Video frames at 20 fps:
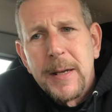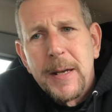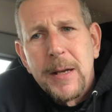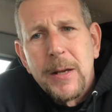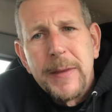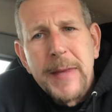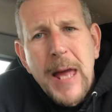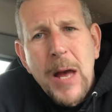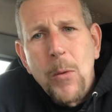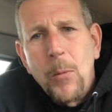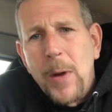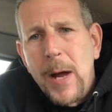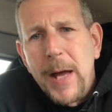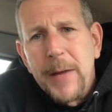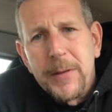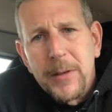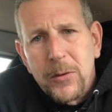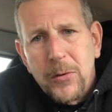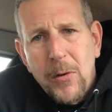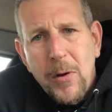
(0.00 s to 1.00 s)
not wanting
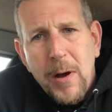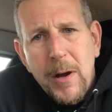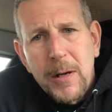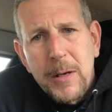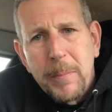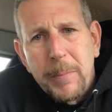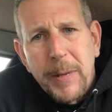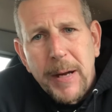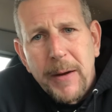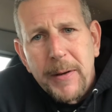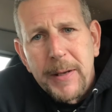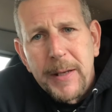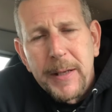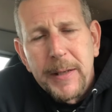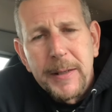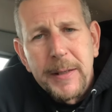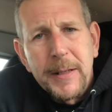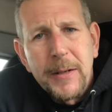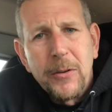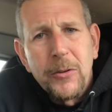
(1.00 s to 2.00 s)
to talk about it.
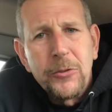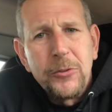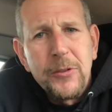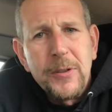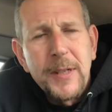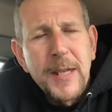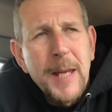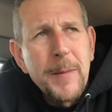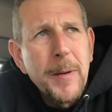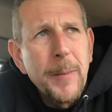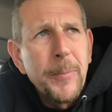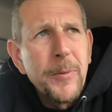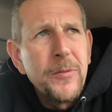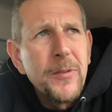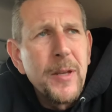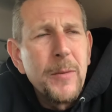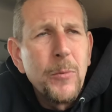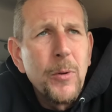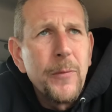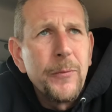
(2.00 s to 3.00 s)
She came up and
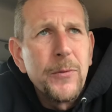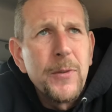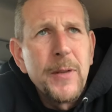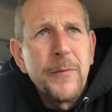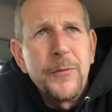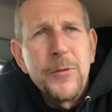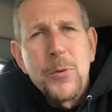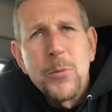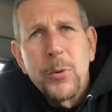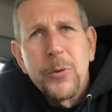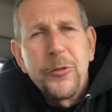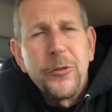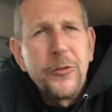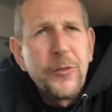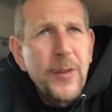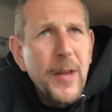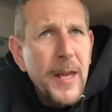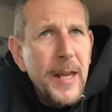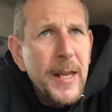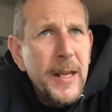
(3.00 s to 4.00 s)
said, "Well, if you were
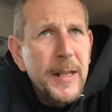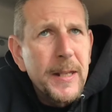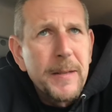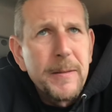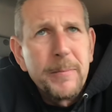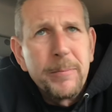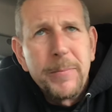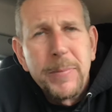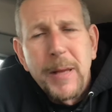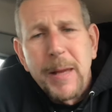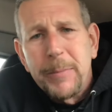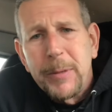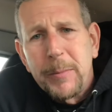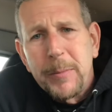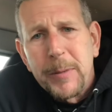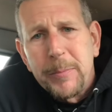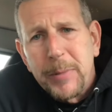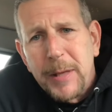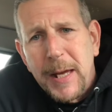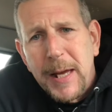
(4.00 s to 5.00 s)
sick and blah blah
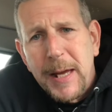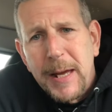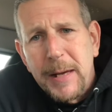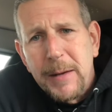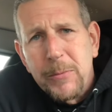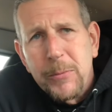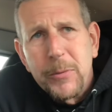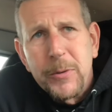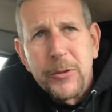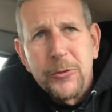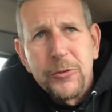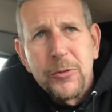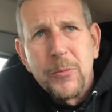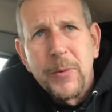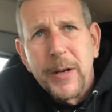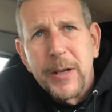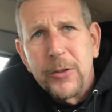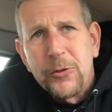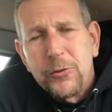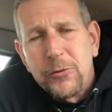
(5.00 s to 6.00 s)
blah blah, wouldn't you
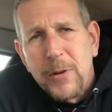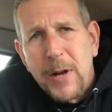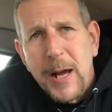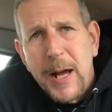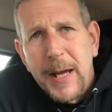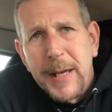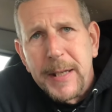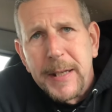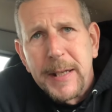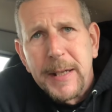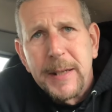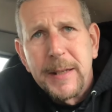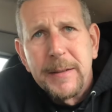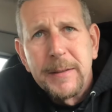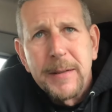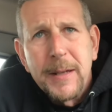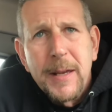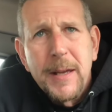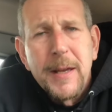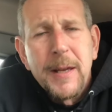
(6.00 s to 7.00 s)
want to try it?" And
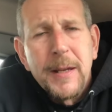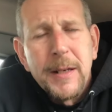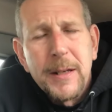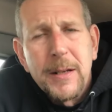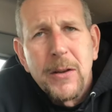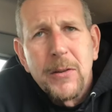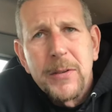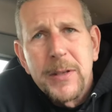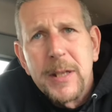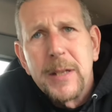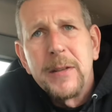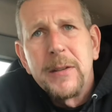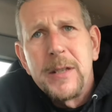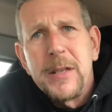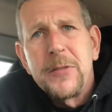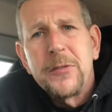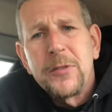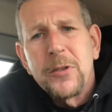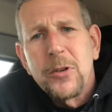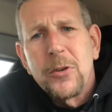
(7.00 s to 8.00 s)
he at
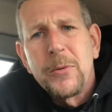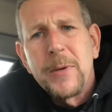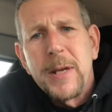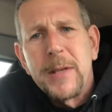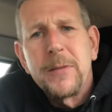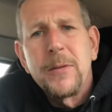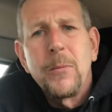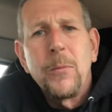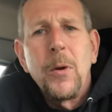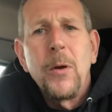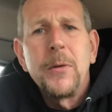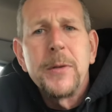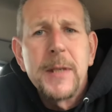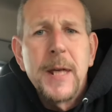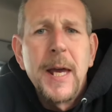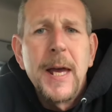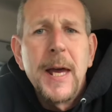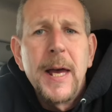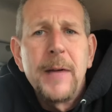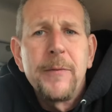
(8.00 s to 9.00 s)
least agreed to, "Well,
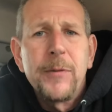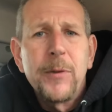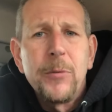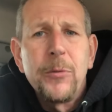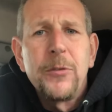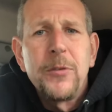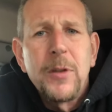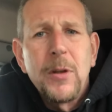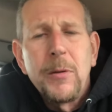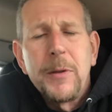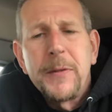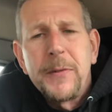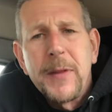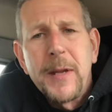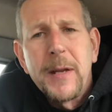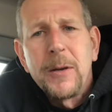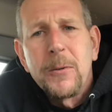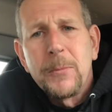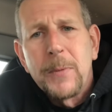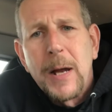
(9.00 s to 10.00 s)
yeah, if it was the only
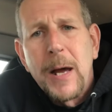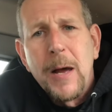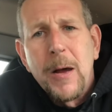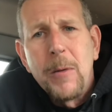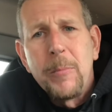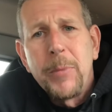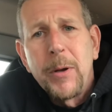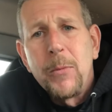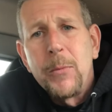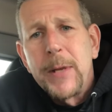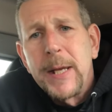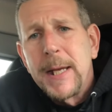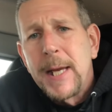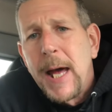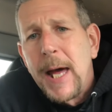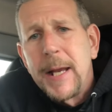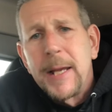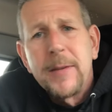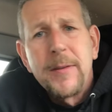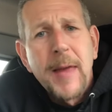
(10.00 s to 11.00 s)
thing around, but we got
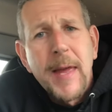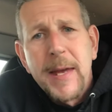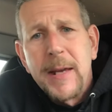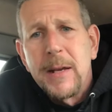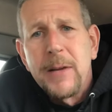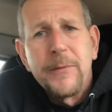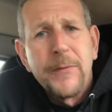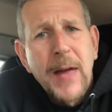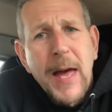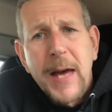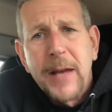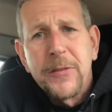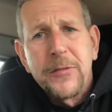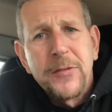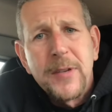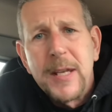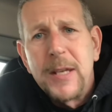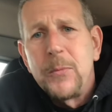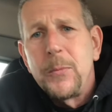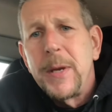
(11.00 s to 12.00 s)
to take a
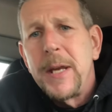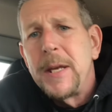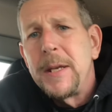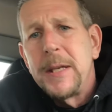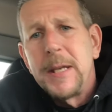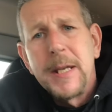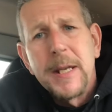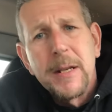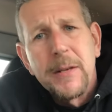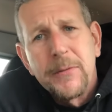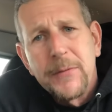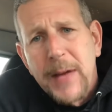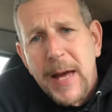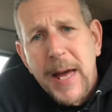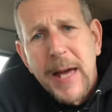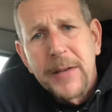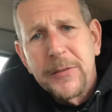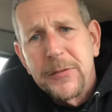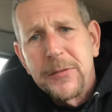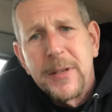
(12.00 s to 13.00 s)
vaccine. We need a
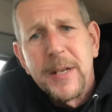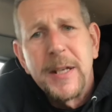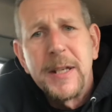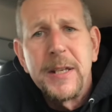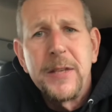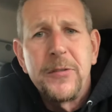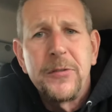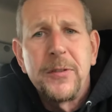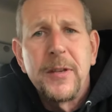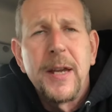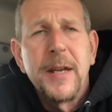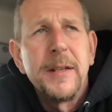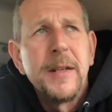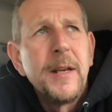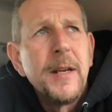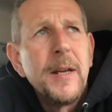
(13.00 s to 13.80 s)
vaccine," he said.